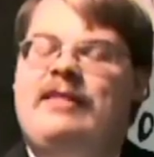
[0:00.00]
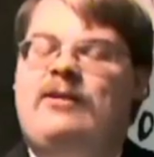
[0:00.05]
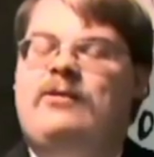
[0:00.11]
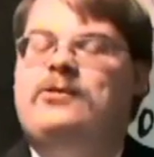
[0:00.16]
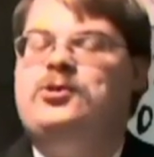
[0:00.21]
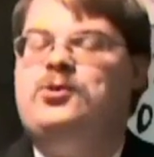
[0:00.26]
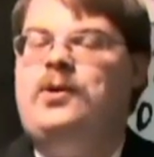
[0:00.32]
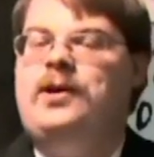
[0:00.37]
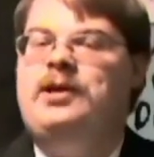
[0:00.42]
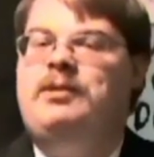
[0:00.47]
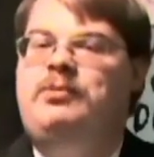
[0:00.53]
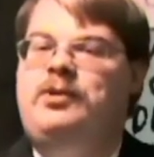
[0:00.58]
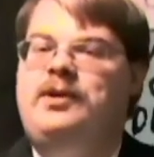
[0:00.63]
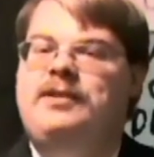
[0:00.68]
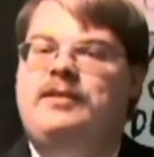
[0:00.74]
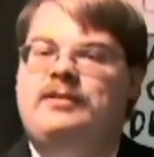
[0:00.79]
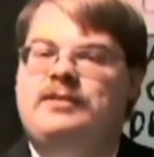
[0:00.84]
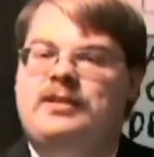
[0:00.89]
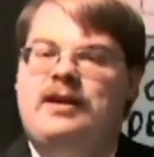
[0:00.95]
that are trying to
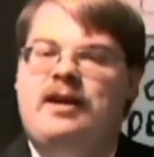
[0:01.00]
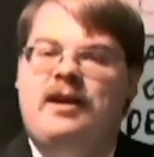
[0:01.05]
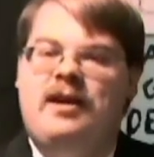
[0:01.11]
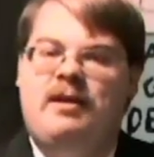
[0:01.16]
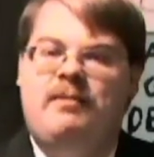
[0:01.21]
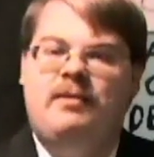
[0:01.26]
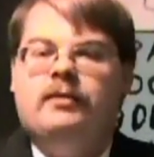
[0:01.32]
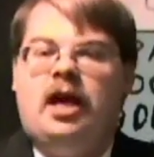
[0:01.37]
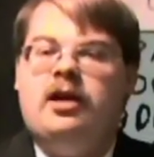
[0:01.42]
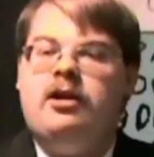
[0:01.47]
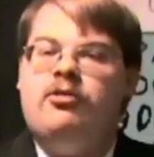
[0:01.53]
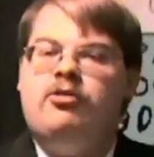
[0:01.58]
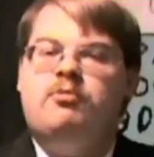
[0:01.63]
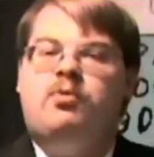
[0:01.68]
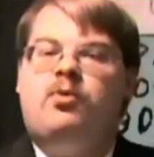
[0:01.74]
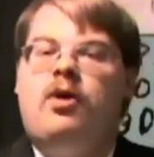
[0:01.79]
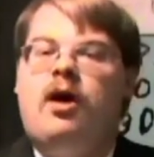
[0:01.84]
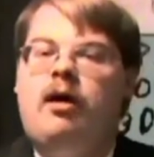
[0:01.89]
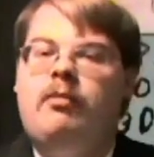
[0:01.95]
play this game. Another
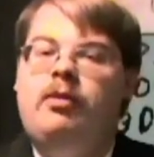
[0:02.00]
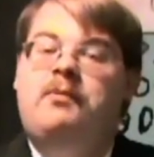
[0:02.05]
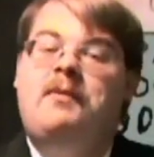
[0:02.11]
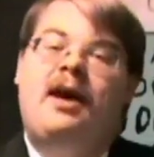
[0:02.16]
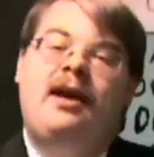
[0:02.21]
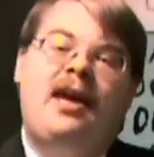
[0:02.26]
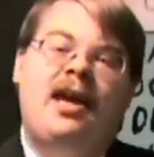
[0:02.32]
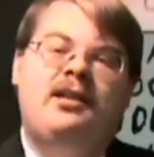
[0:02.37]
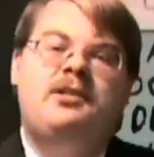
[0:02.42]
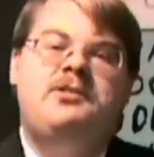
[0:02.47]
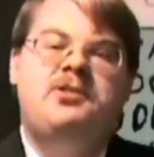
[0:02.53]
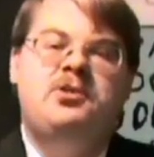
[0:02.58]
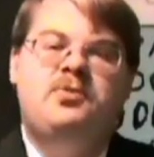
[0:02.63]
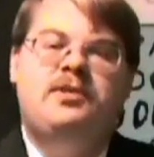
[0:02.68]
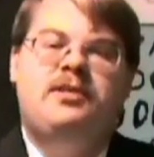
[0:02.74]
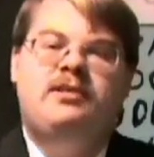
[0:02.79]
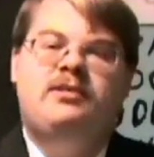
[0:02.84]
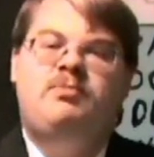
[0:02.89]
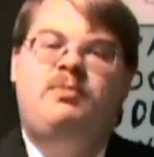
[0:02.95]
problem, again to do
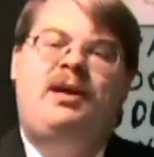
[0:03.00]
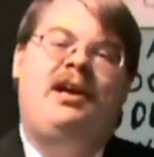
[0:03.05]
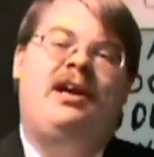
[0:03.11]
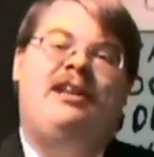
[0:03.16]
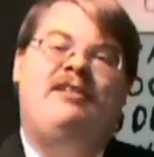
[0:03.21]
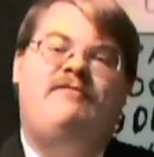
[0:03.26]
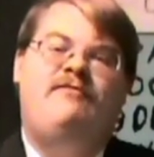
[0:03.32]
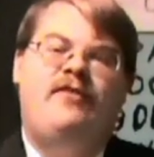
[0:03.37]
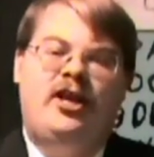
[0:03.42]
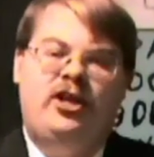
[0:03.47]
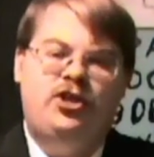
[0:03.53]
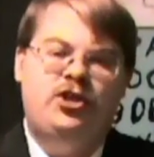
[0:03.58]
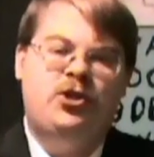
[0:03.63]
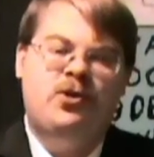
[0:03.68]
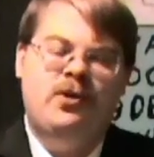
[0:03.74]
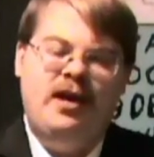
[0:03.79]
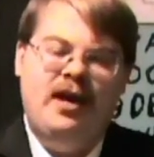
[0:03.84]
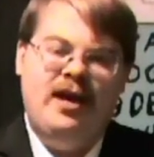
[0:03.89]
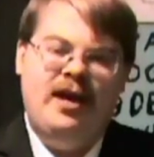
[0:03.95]
with this being an
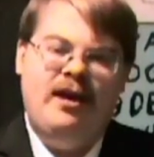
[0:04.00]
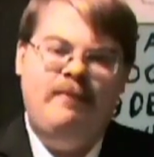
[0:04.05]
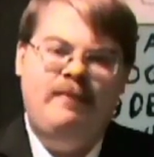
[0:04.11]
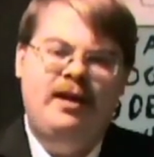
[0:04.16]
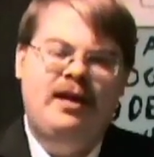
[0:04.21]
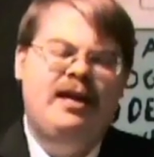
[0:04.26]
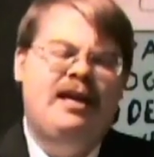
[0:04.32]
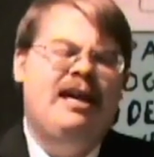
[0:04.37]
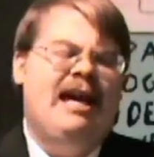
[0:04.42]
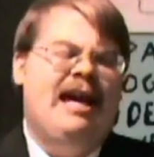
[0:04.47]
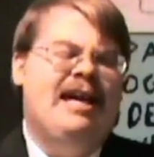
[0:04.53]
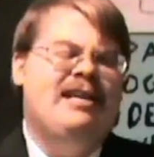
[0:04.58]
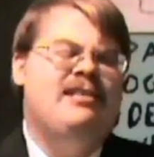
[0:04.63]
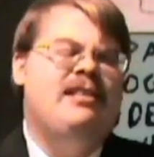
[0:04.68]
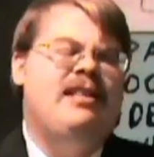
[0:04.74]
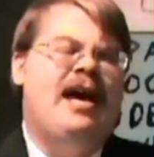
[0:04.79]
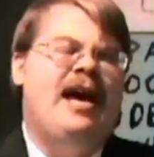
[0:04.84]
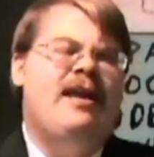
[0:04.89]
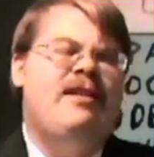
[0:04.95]
adventure game,
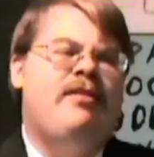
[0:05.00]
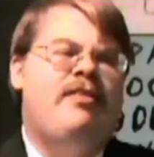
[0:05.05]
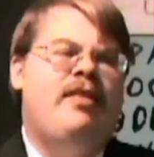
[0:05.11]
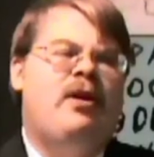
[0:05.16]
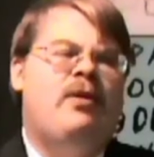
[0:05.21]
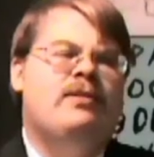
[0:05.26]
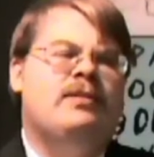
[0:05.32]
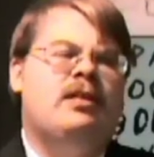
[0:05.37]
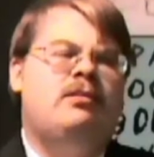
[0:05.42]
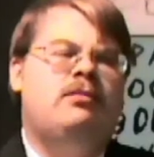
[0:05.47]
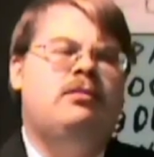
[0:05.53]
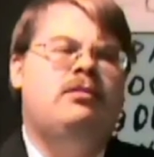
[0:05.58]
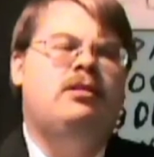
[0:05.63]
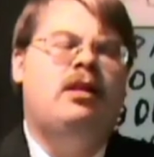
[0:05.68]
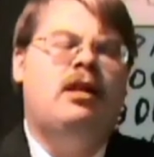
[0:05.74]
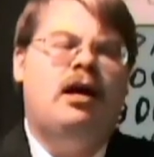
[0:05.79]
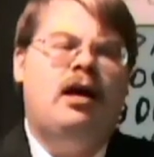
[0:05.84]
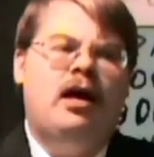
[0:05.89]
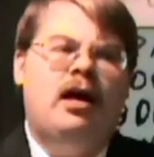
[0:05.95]
is that there is a
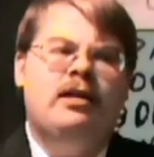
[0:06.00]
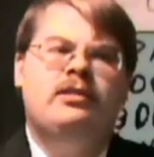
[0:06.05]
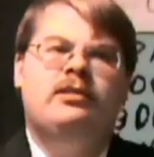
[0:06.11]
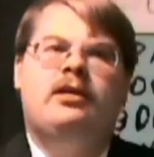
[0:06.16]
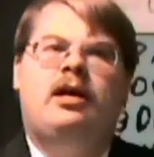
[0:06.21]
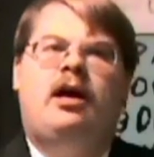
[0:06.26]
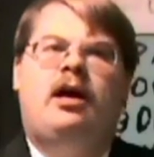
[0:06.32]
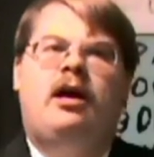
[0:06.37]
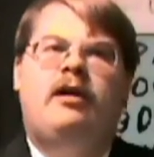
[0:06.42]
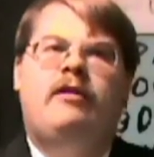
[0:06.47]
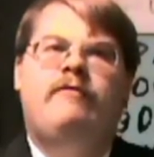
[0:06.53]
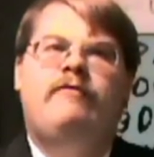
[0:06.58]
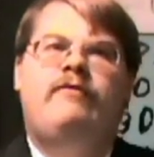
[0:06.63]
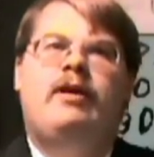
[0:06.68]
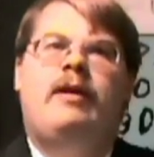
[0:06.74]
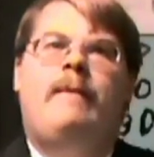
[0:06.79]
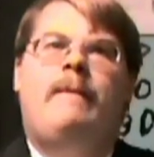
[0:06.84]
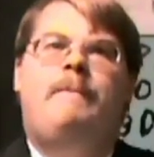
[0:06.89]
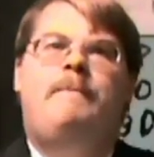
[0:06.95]
lot of
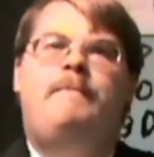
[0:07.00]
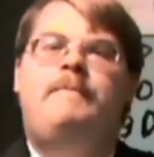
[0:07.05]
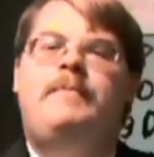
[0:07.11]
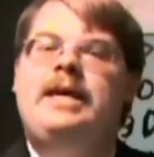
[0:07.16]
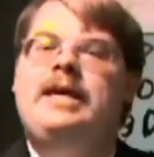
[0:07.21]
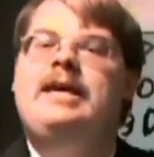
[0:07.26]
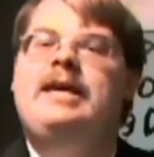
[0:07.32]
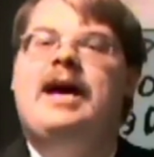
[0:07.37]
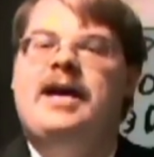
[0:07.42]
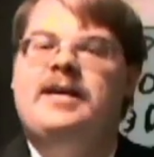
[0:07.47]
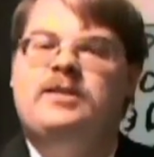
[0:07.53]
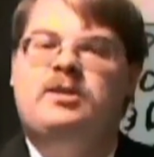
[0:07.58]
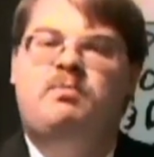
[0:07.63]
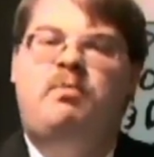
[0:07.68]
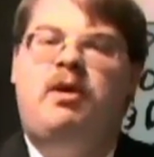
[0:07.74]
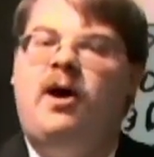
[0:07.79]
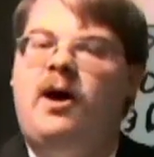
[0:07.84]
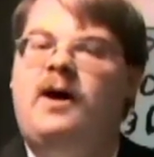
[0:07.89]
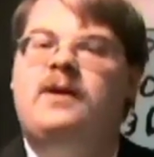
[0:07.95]
BS
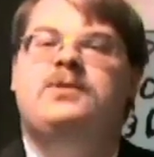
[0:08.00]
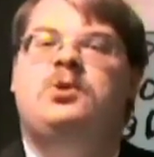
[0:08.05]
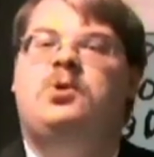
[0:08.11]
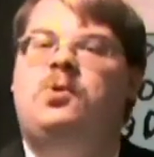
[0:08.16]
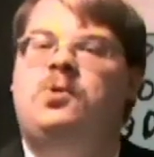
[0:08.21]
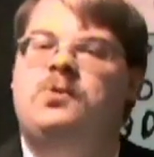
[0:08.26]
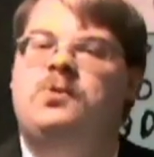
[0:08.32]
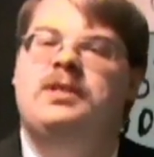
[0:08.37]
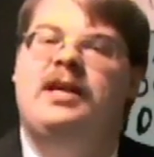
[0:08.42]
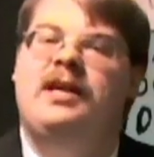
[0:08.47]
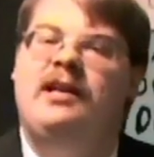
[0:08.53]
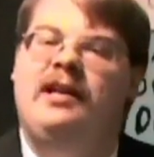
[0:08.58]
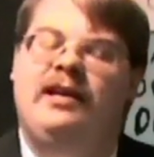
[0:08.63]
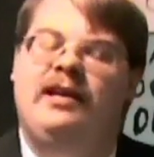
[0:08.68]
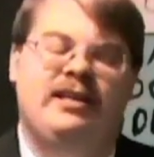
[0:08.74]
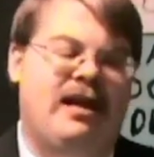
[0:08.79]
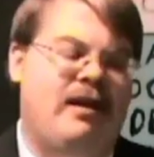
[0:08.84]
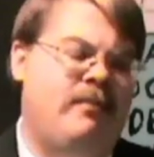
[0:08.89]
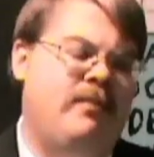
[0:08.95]
puzzles in
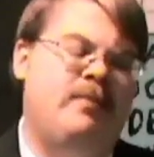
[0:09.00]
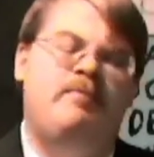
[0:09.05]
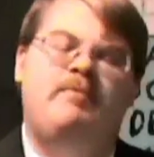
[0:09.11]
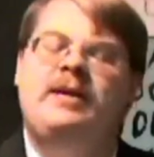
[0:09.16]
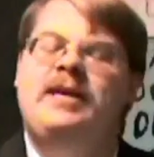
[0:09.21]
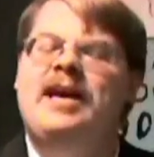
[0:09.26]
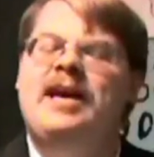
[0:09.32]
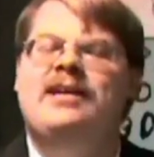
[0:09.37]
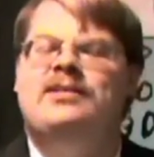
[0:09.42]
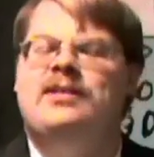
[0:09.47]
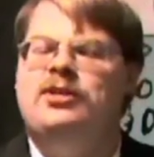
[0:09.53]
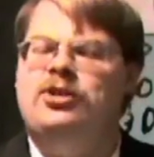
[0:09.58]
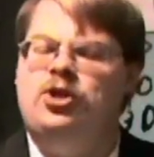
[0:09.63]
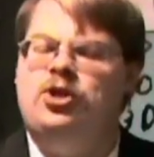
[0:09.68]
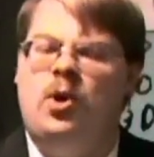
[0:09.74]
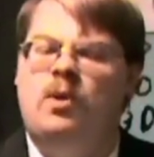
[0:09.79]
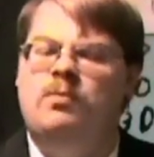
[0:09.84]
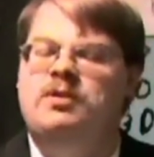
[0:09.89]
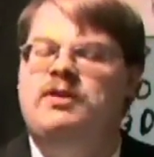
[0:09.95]
it. BS in
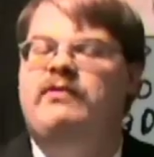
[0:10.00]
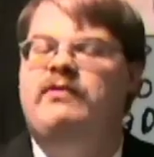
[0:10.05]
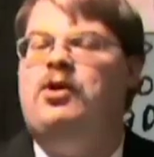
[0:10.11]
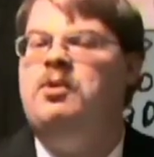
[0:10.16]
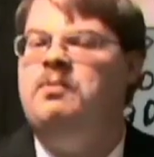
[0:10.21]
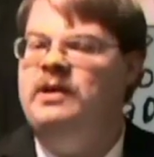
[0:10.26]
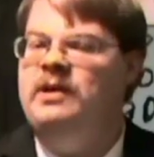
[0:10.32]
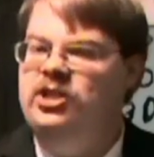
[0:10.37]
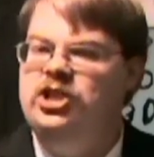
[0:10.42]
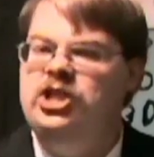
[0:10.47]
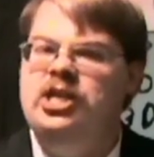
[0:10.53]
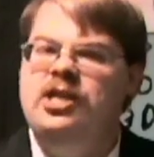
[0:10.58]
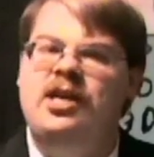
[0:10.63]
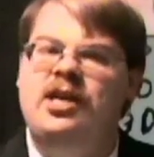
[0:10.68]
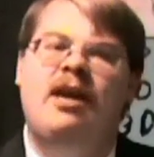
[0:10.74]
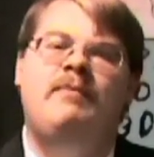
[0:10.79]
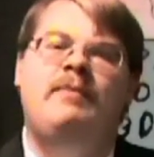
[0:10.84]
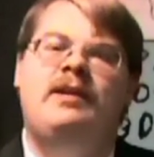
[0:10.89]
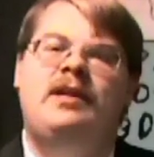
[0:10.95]
terms of an RPG
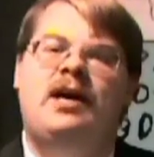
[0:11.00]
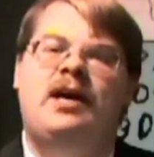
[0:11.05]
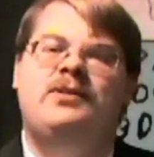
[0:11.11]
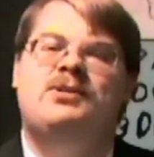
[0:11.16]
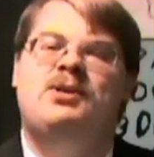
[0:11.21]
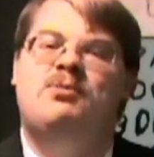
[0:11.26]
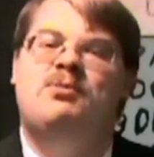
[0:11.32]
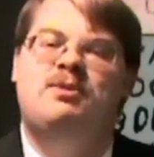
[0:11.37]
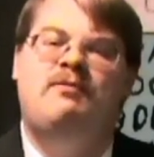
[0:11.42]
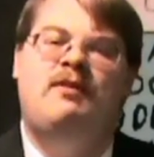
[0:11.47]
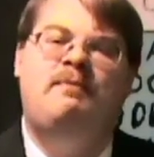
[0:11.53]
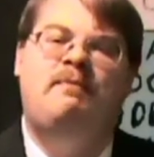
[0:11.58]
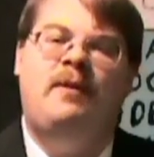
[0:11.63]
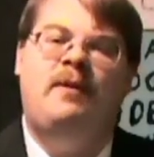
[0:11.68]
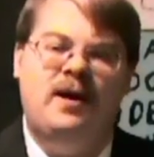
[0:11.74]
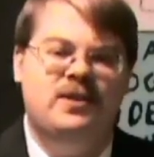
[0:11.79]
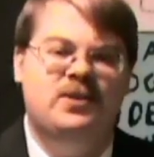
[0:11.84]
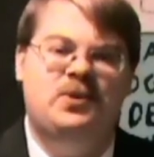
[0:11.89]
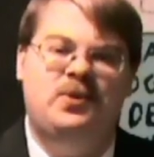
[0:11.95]
game and not in terms of
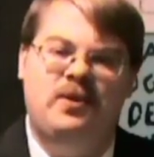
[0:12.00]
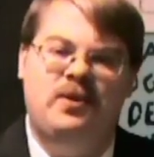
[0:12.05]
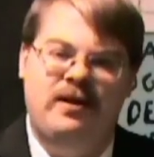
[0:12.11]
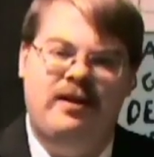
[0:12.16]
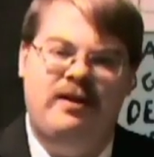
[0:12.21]
a puzzle,